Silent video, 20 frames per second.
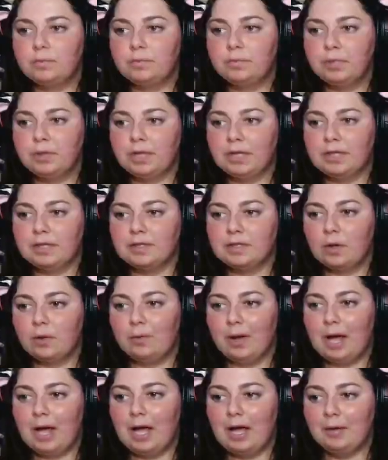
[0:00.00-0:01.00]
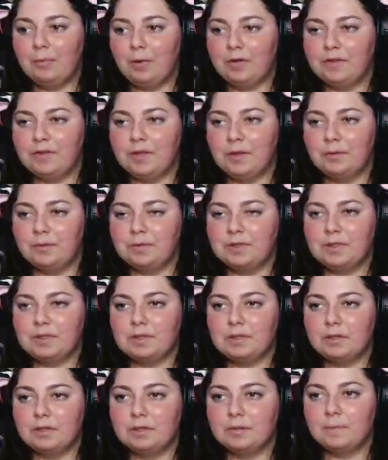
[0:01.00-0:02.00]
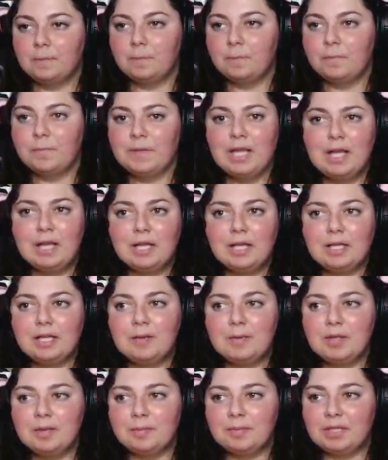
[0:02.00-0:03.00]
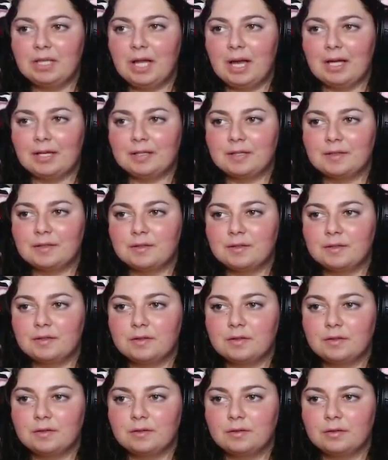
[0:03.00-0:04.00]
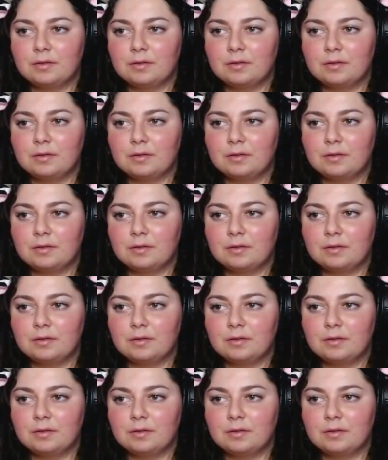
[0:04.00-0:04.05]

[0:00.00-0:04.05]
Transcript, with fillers: Please. Oh, I want those. Give me the blocks.